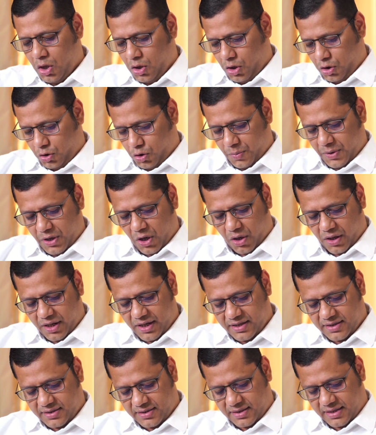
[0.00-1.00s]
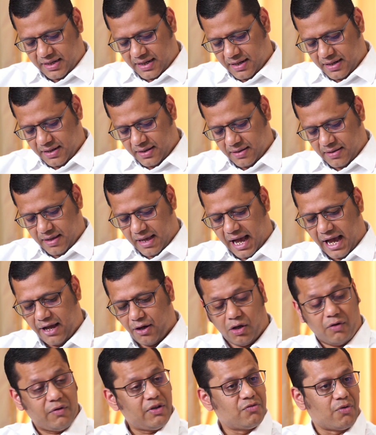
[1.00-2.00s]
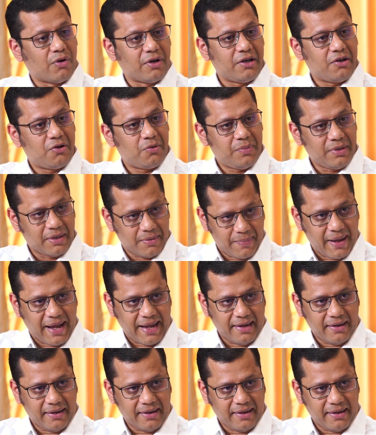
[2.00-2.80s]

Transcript: But to be honest, I always wanted to be a pilot.